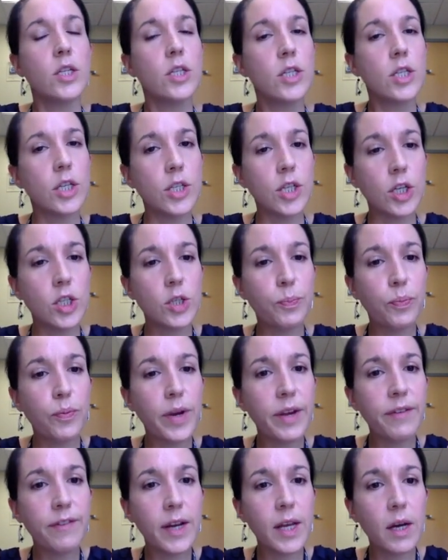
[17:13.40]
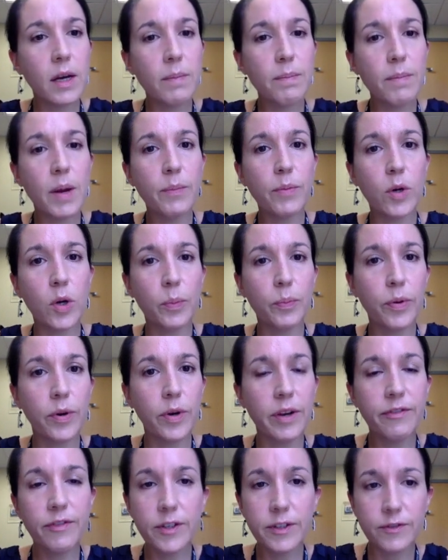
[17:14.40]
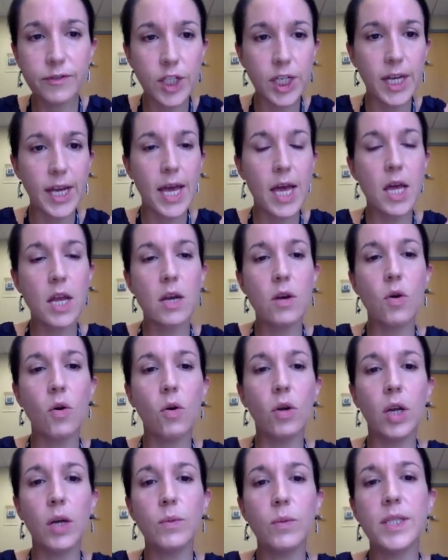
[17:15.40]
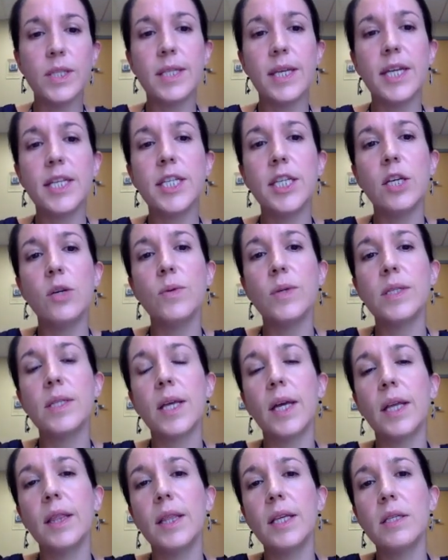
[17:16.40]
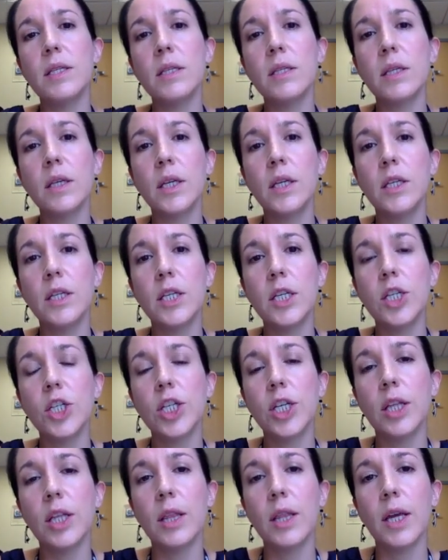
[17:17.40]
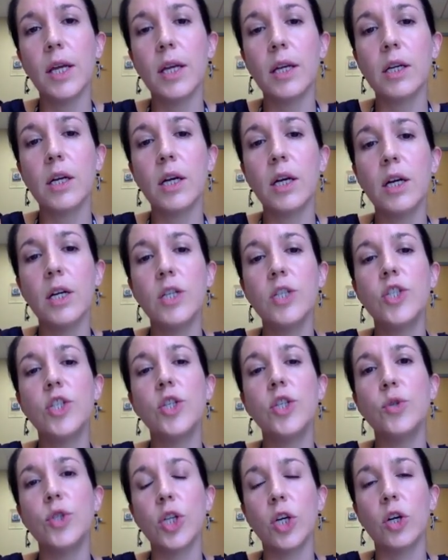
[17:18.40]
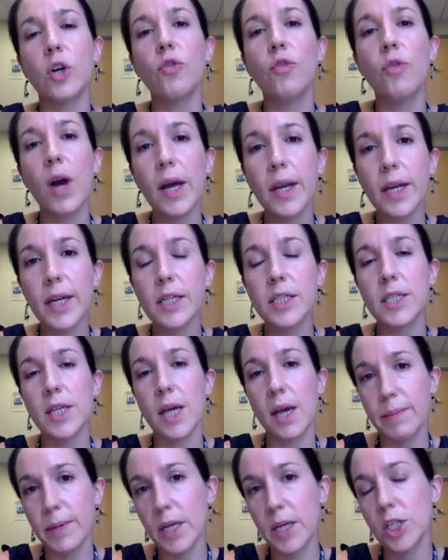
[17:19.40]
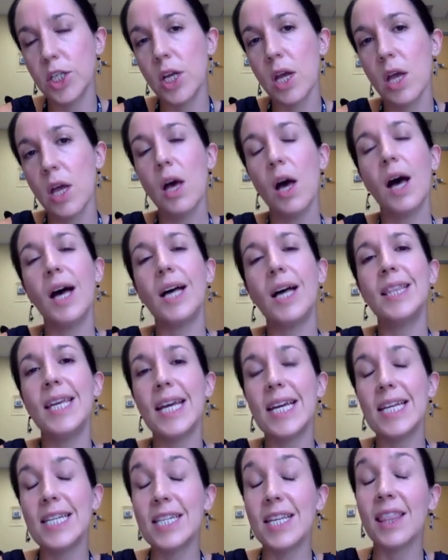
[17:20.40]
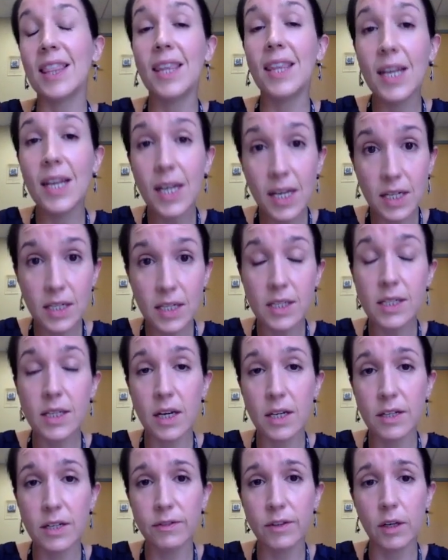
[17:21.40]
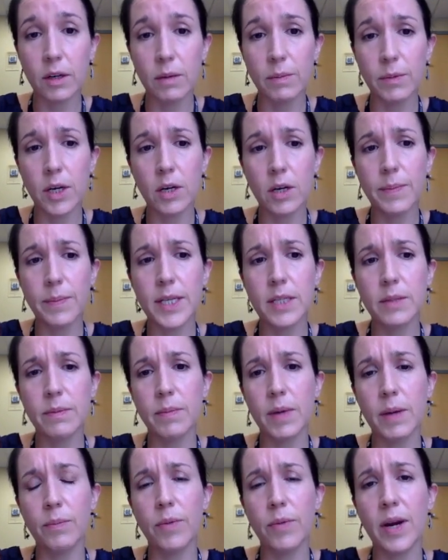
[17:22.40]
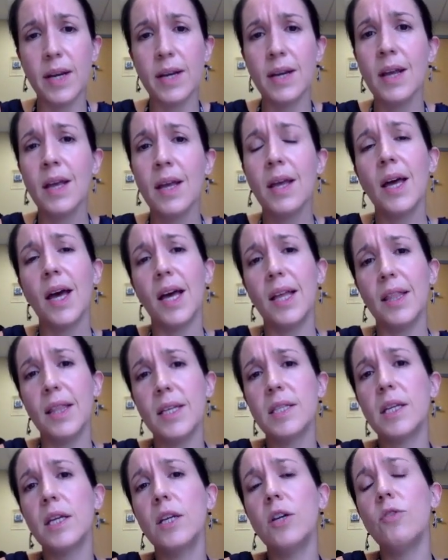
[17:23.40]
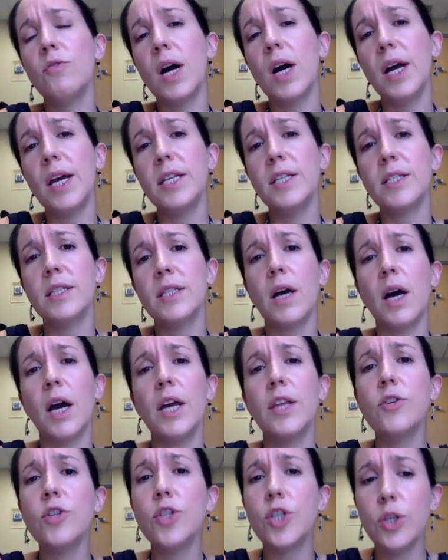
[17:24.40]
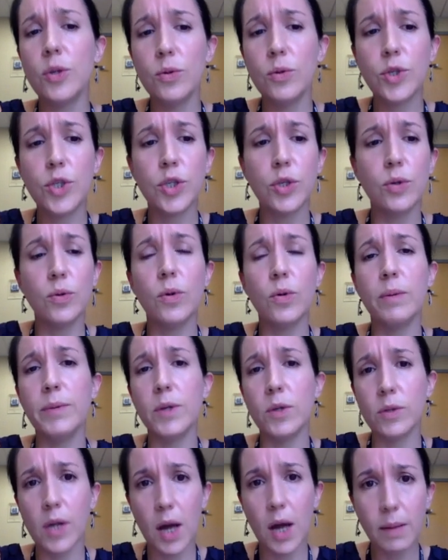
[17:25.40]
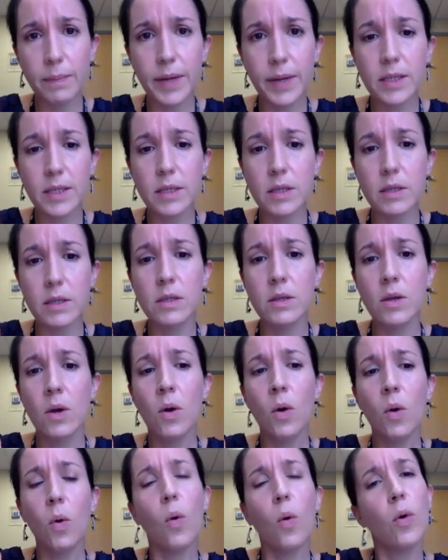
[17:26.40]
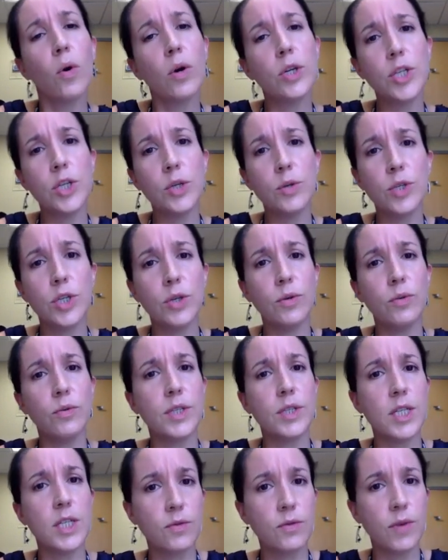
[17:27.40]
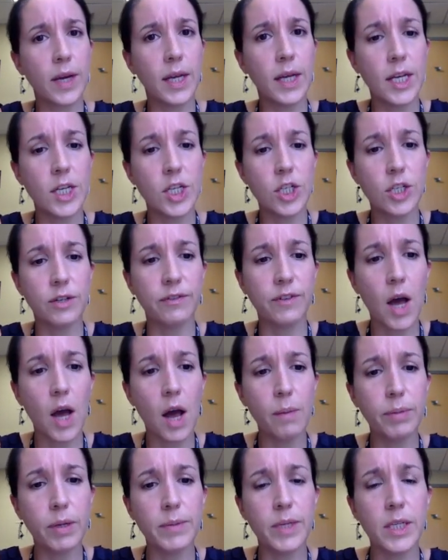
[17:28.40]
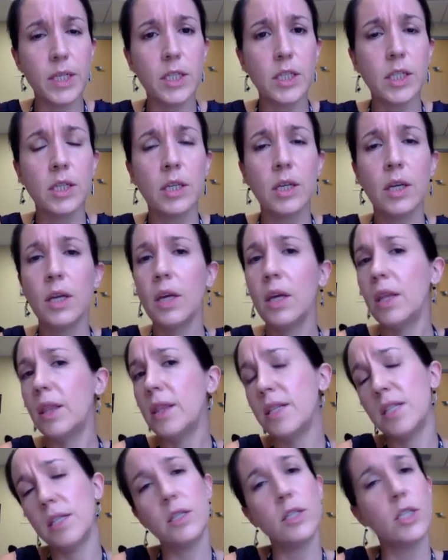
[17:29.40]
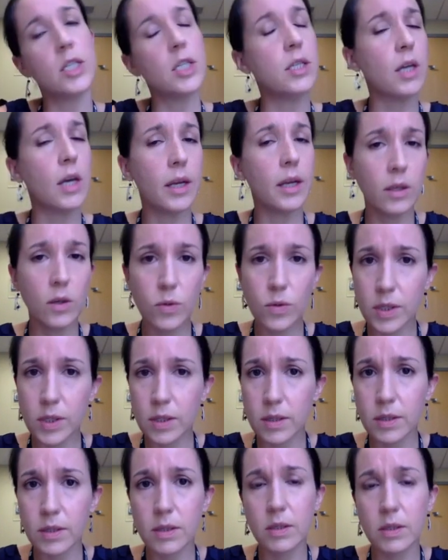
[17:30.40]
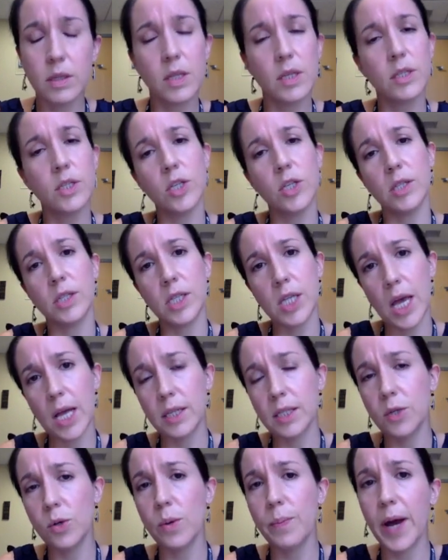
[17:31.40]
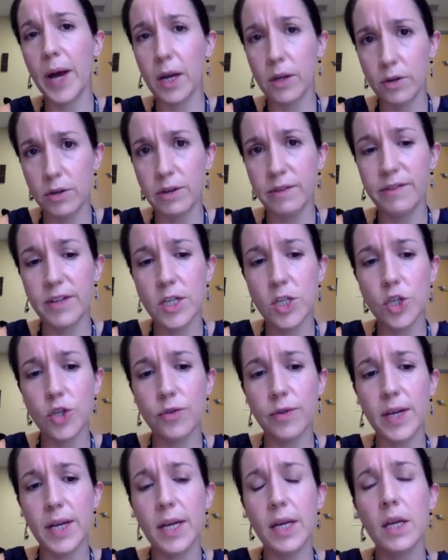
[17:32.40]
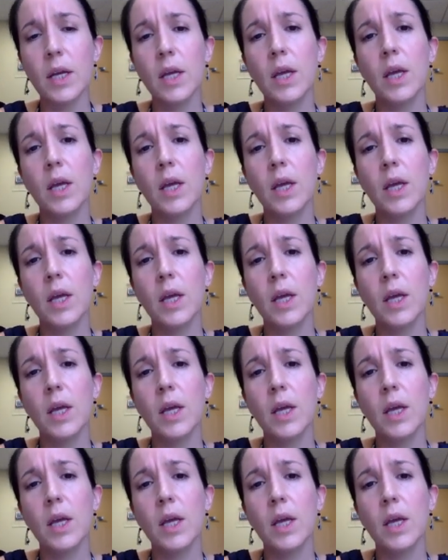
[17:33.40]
To touch briefly on membranoproliferative GN, all I would say to you is that this is a condition that occurs due to chronic damage on the endothelial side of the glomerular basement membrane. And this can arise either due to immune complexes or due to dysregulation of complement. This isn't a diagnosis. This just tells you a pattern of injury.